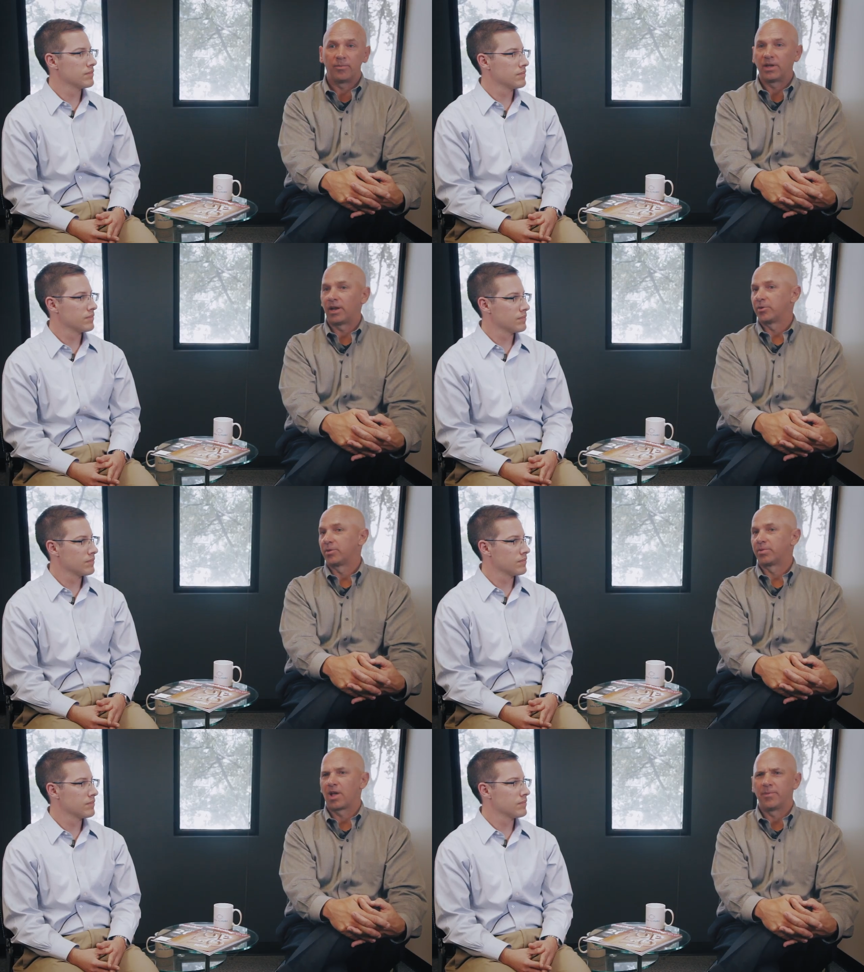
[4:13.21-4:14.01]
Speaker 1: being able
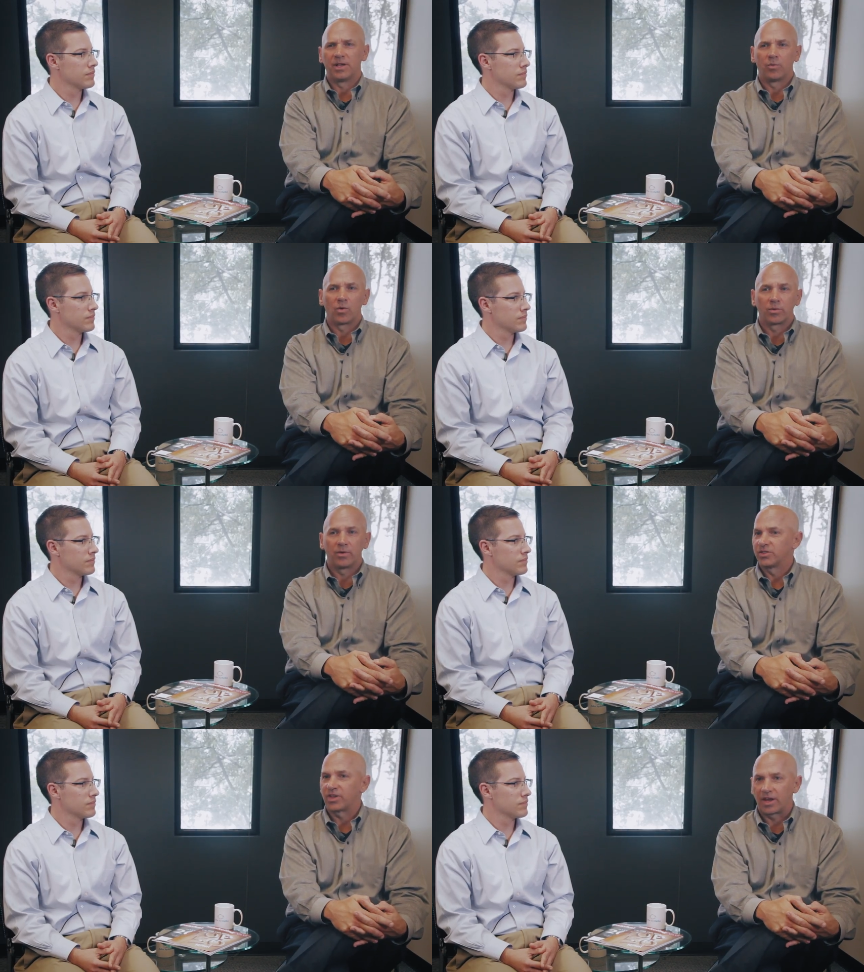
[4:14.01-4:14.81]
to come in and work
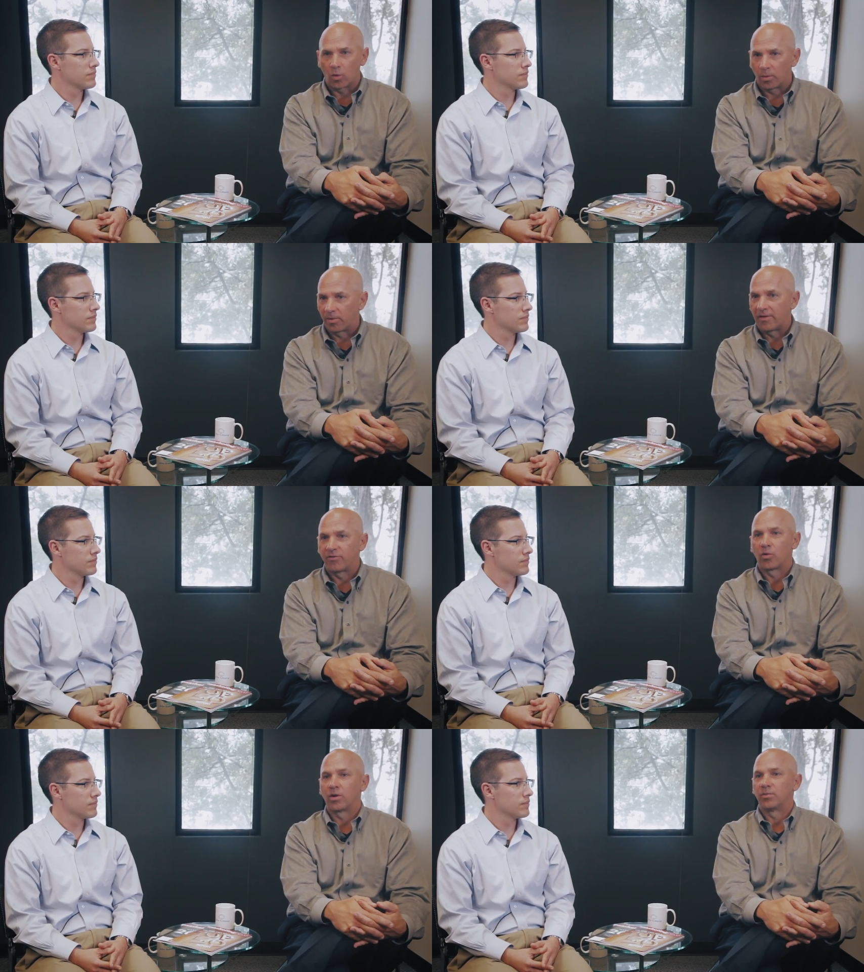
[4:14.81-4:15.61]
with the Sitecore
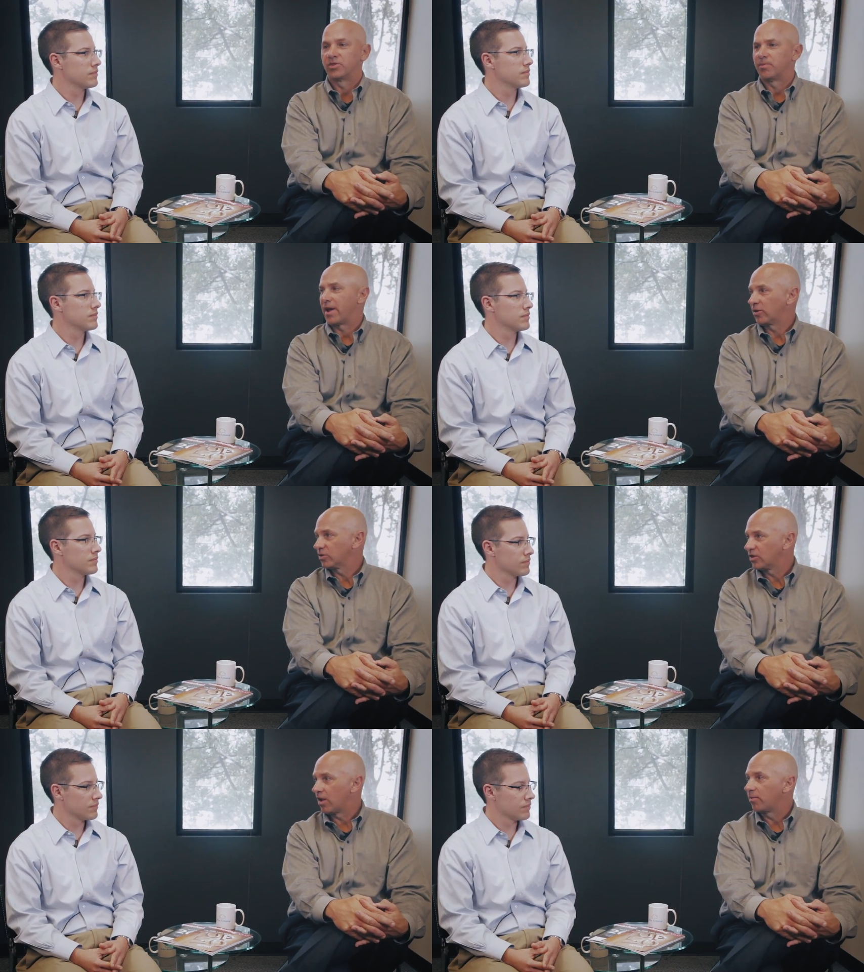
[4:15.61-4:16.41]
platforms and
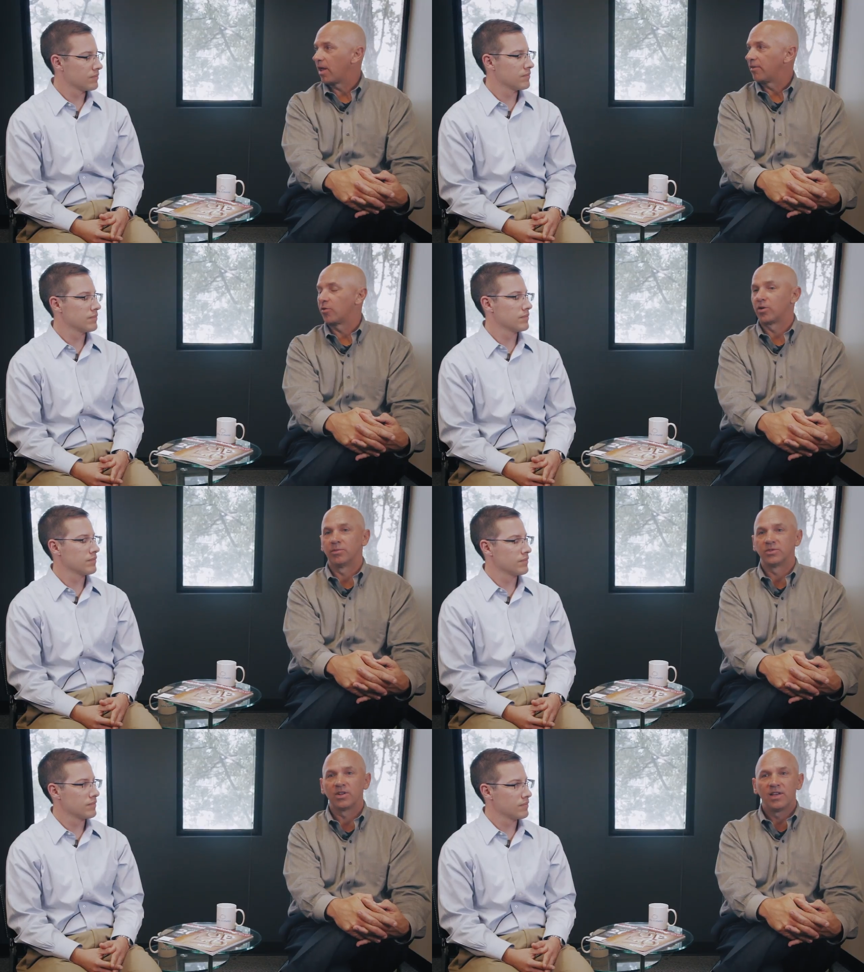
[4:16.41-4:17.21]
Microsoft
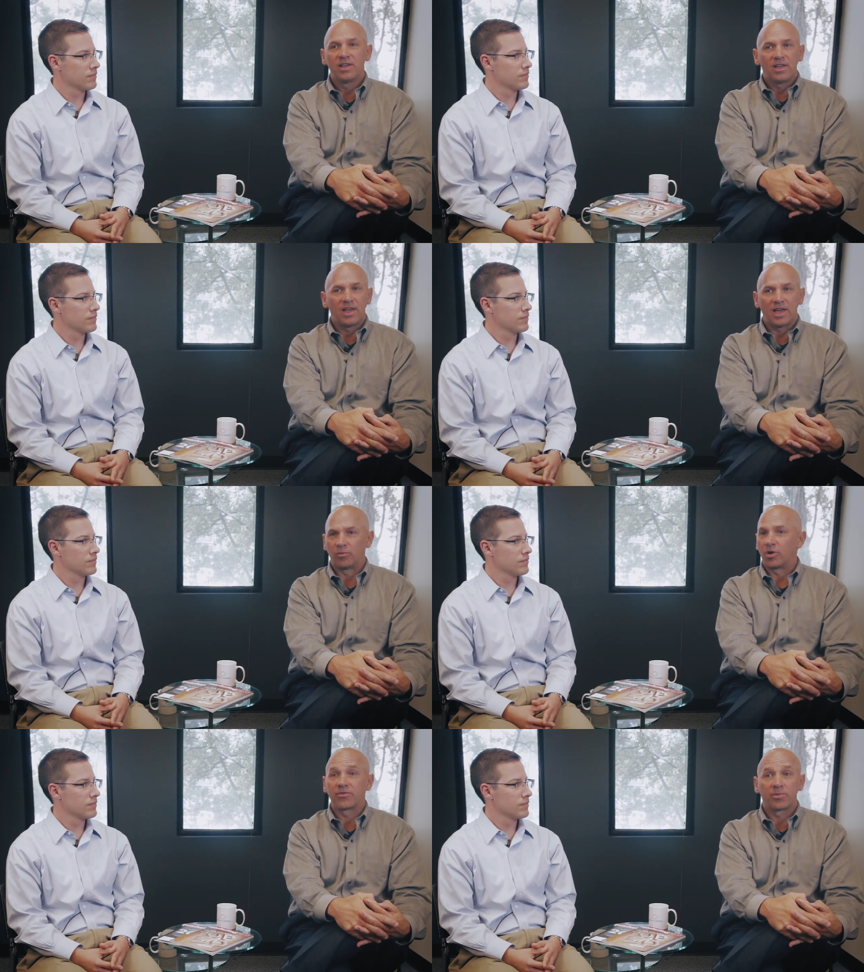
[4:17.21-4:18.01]
platforms
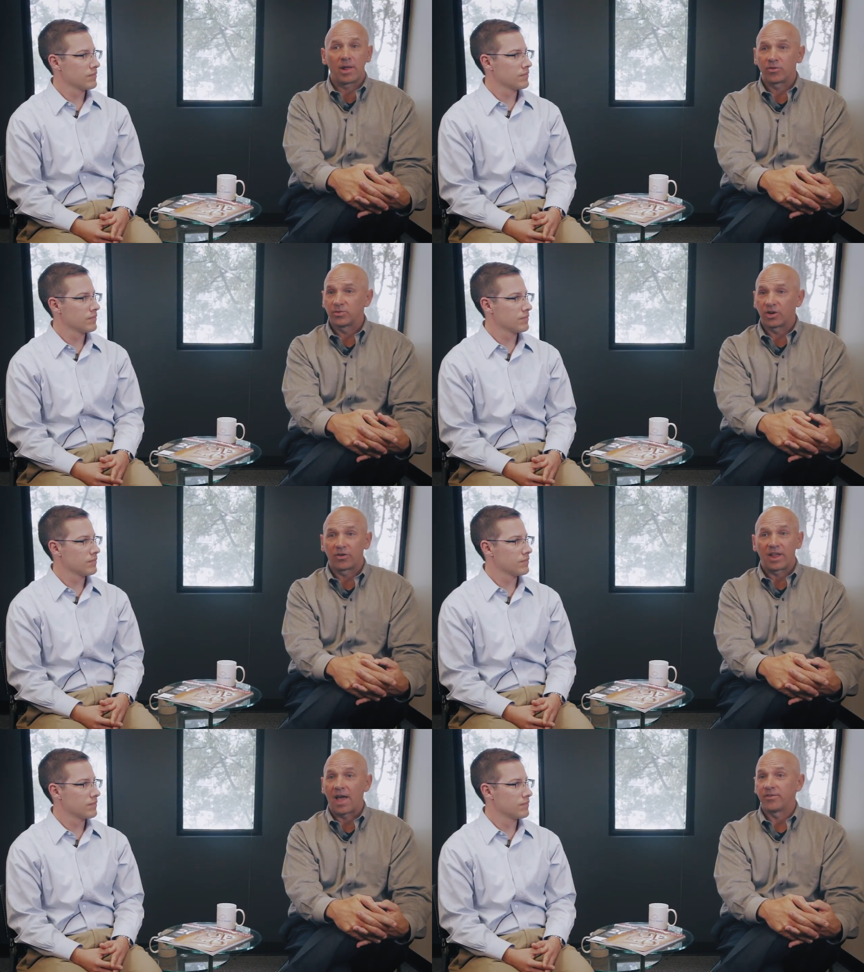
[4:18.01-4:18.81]
and whatever platforms they
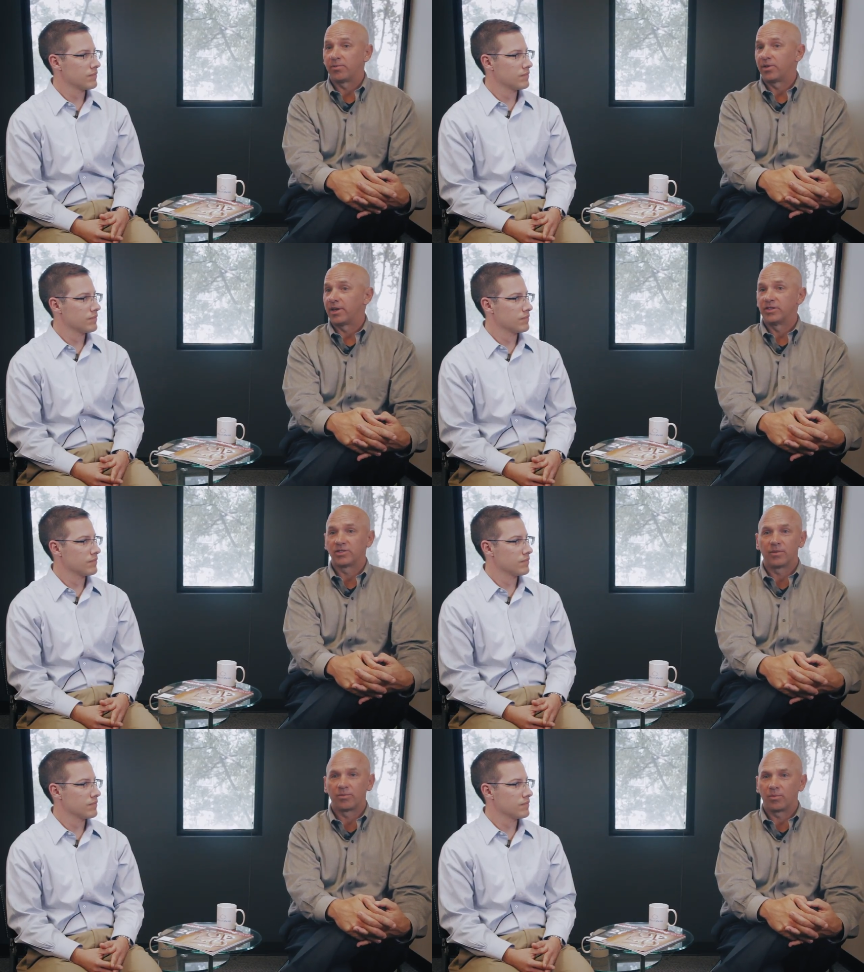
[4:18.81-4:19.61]
already have in
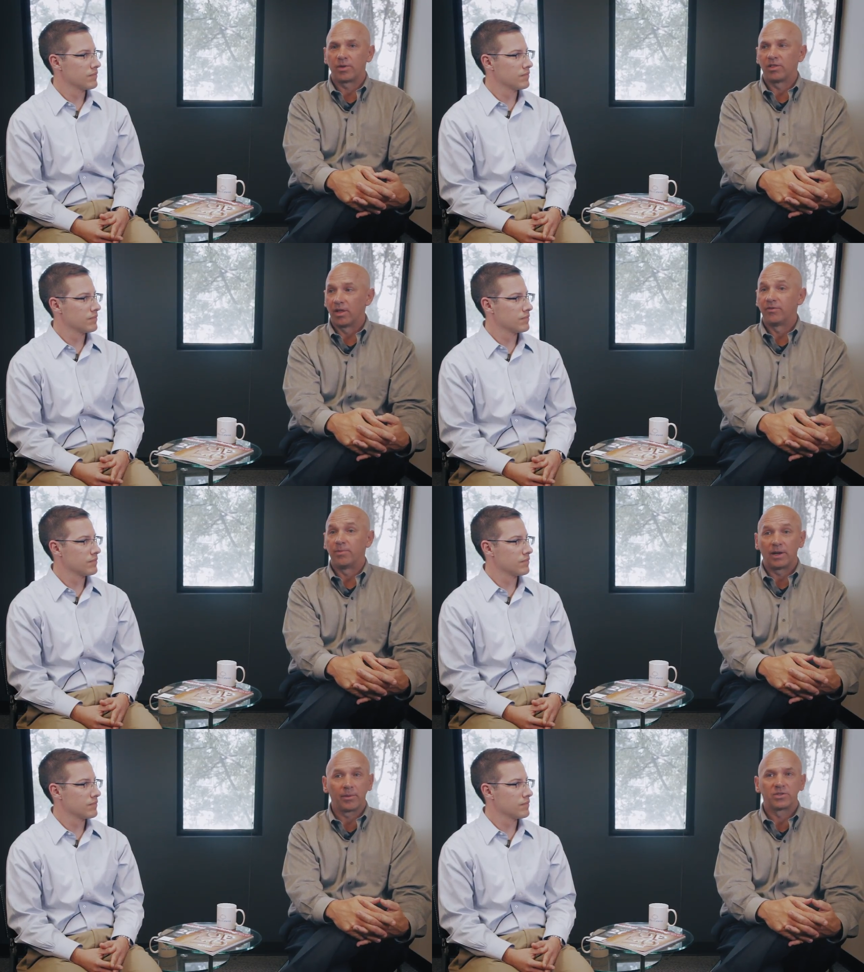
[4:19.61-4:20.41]
place. And we love
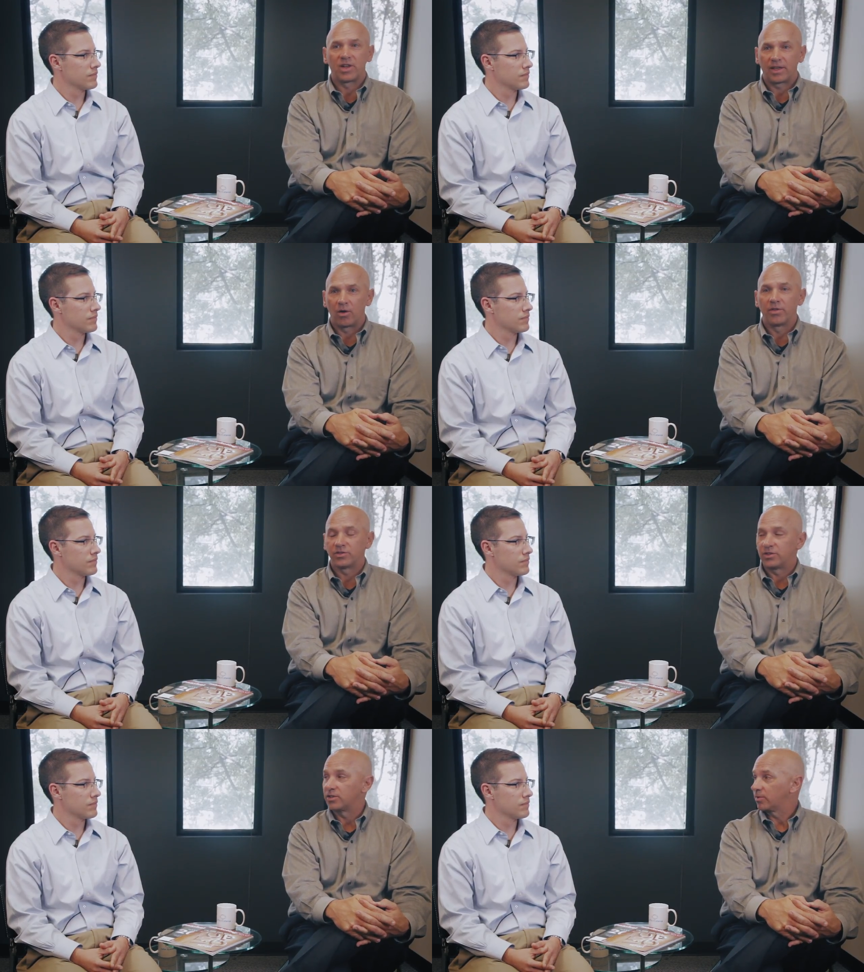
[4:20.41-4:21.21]
being able to take all
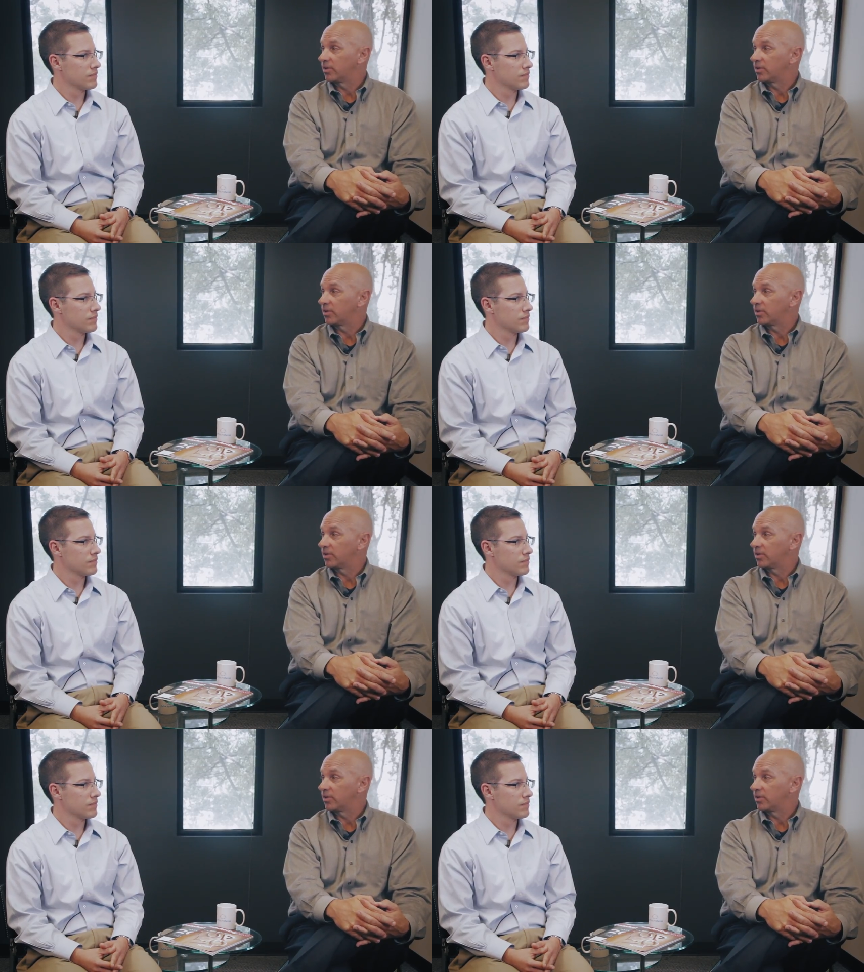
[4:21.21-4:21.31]
those just the